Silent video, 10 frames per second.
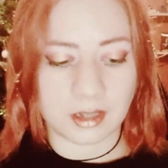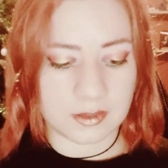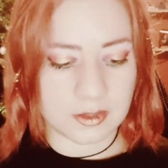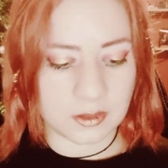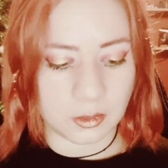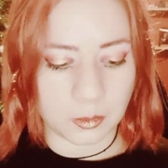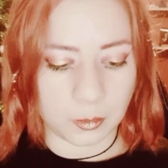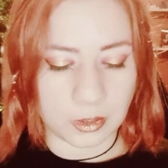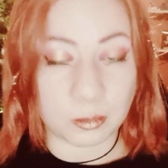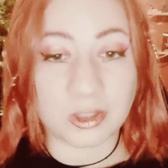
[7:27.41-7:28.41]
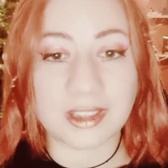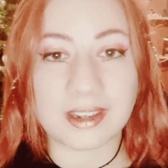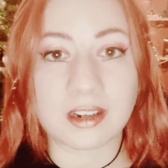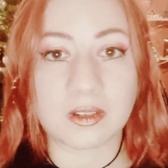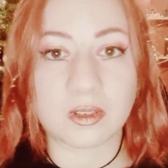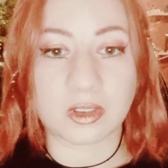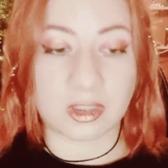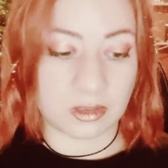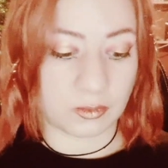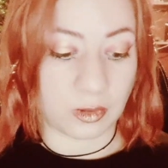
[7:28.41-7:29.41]
And so what I'm really getting
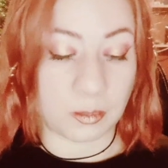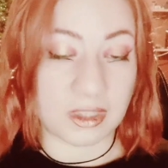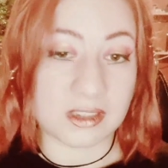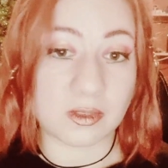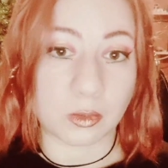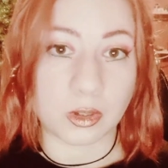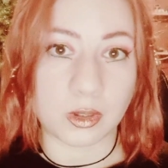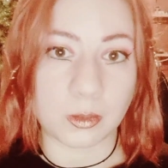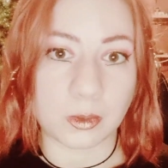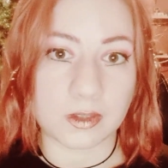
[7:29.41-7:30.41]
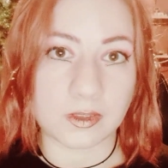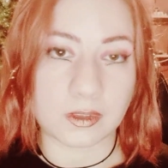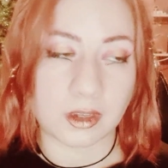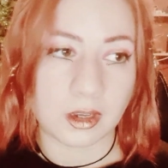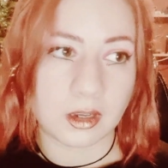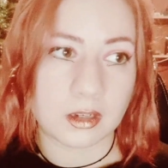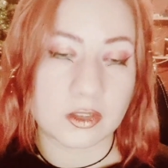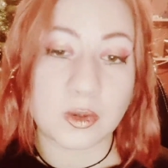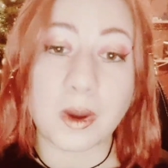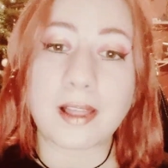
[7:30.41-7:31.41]
from this for you is
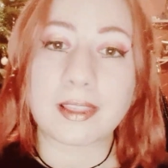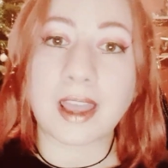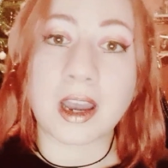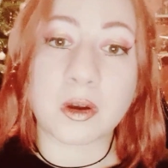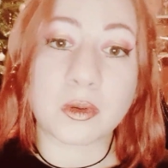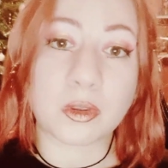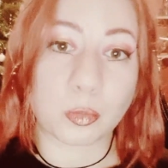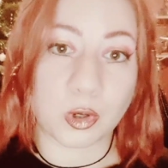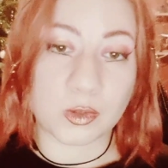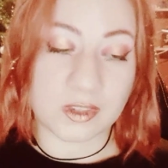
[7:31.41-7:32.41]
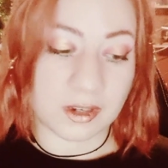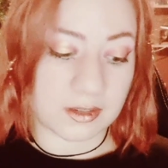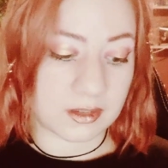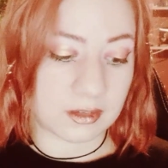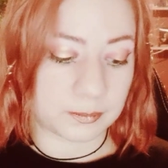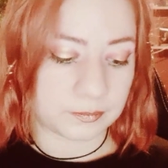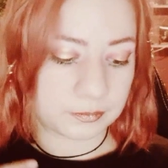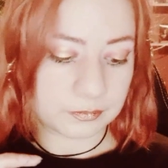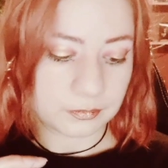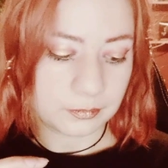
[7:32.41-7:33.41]
to allow the process
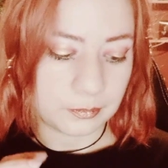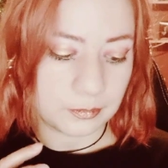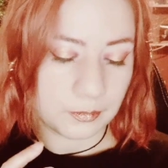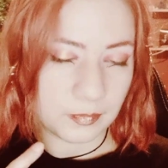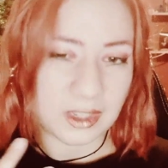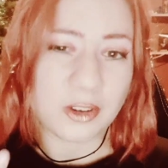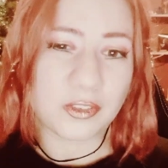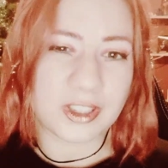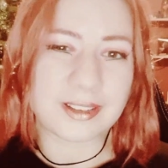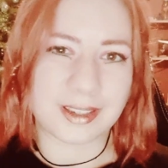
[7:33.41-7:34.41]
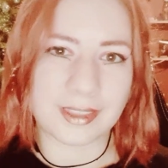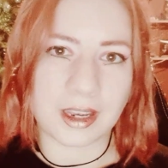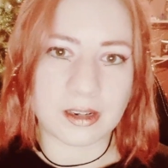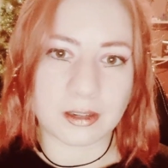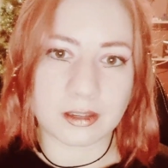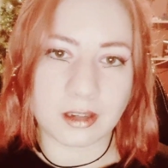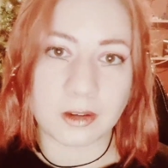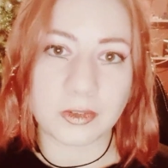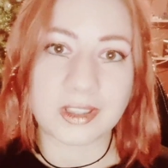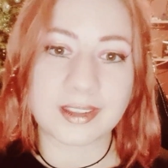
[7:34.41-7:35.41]
of feeling that,
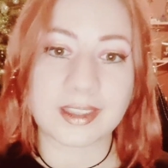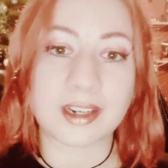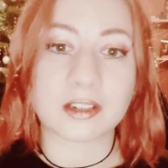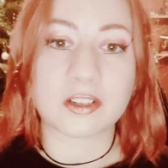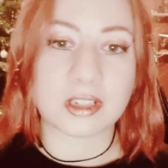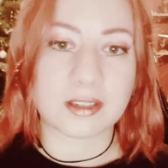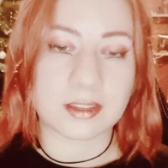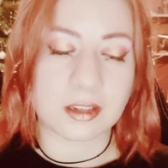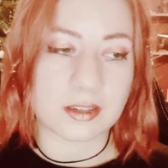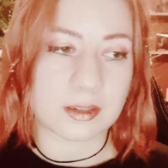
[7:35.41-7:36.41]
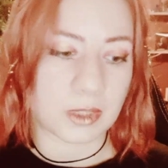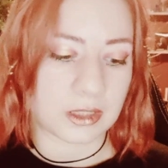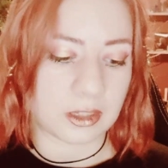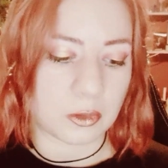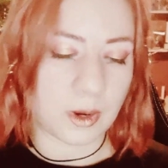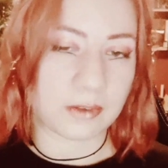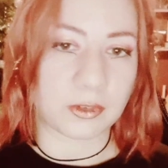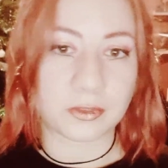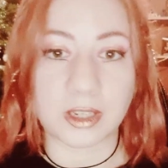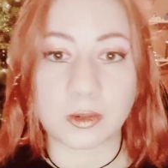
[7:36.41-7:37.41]
of feeling that energy. It's not something that you have to
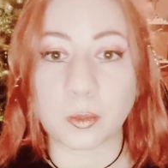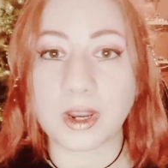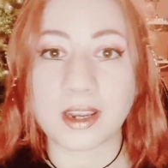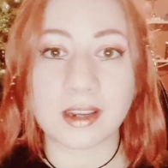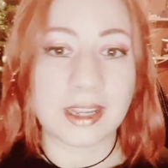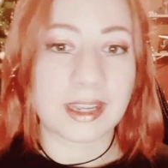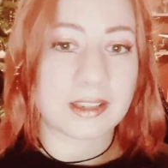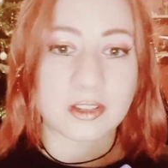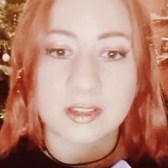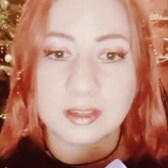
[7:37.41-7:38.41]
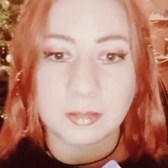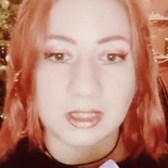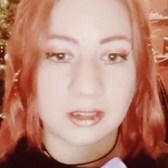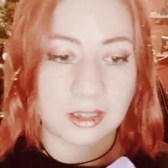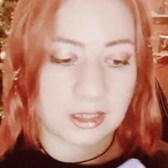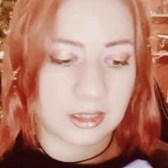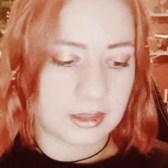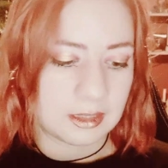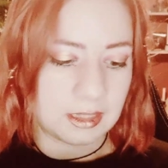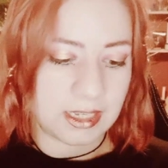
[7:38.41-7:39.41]
fight away. It's not something
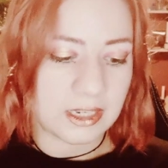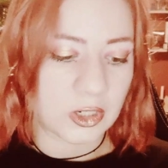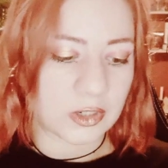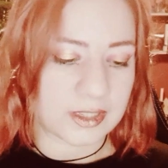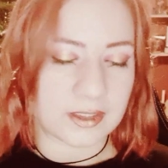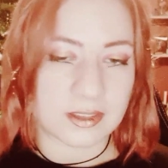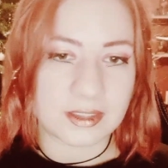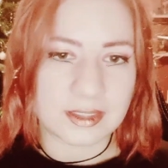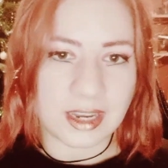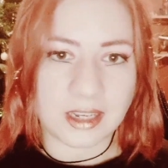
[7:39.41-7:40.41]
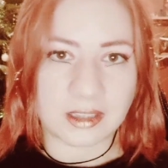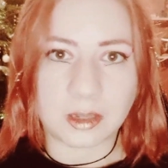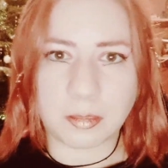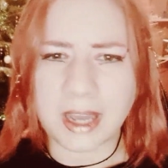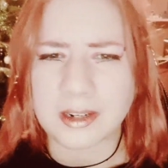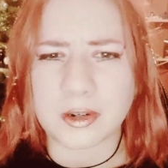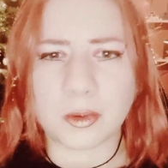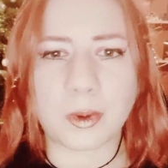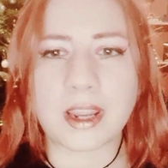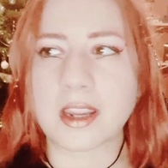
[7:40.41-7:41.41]
hear that saying like bat it
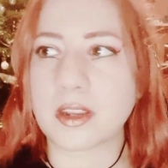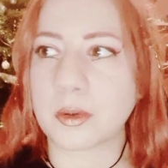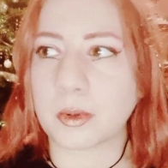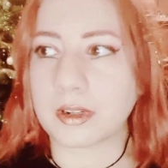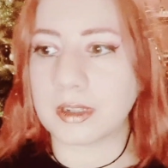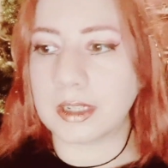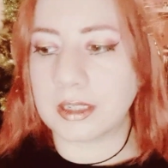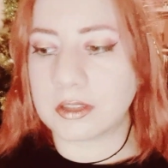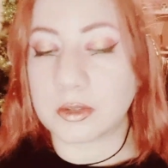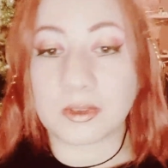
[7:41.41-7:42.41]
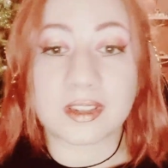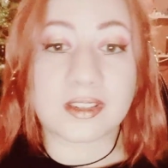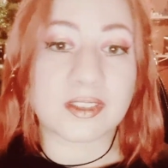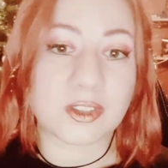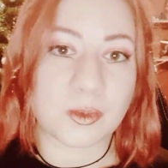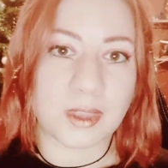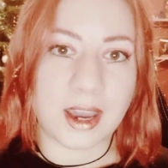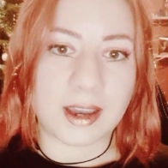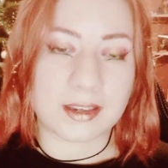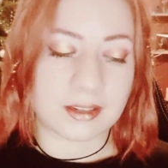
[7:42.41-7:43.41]
away or do this, do
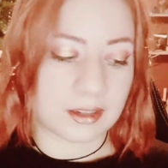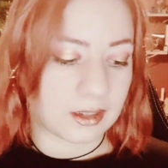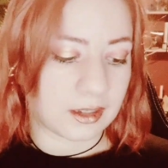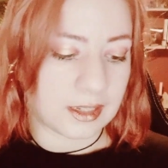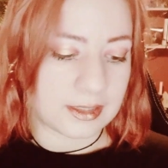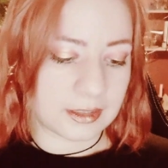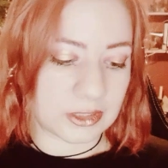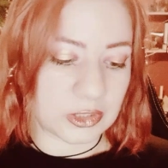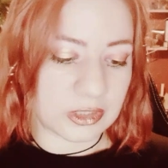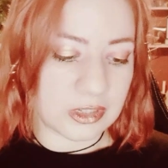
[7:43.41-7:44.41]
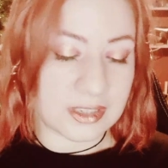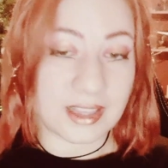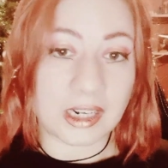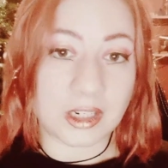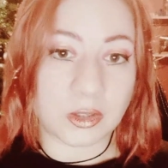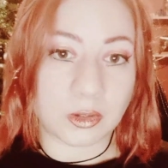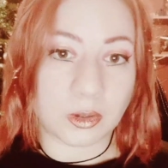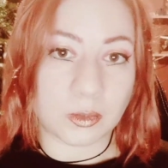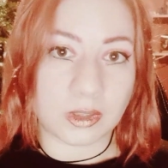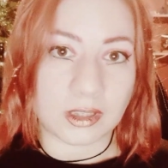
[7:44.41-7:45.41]
that. It's literally just letting you
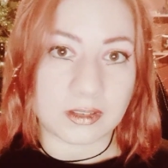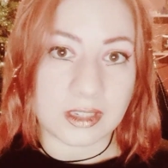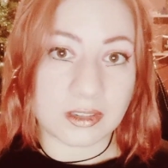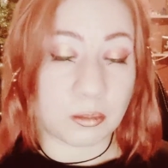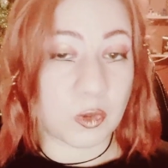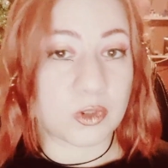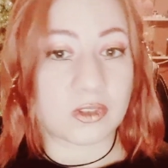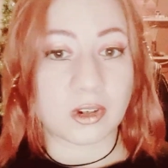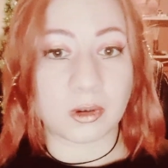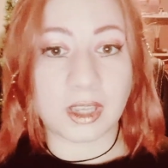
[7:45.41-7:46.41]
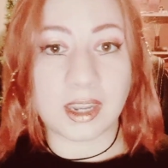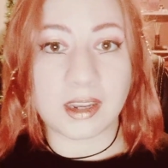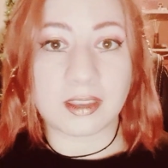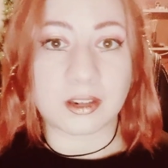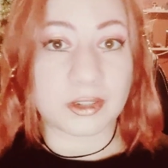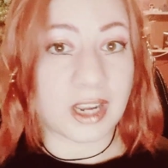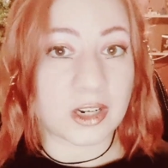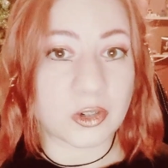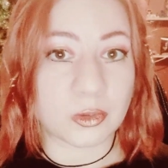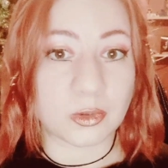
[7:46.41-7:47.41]
know that these emotions are okay, they're
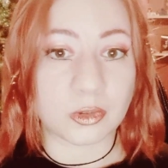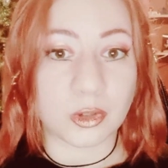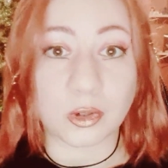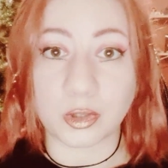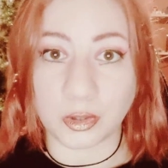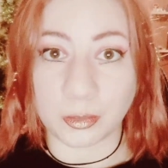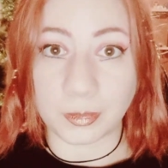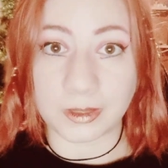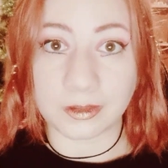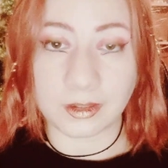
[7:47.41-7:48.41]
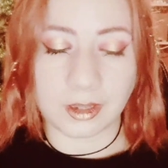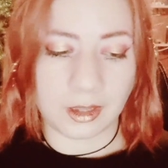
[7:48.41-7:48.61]
natural, you're human.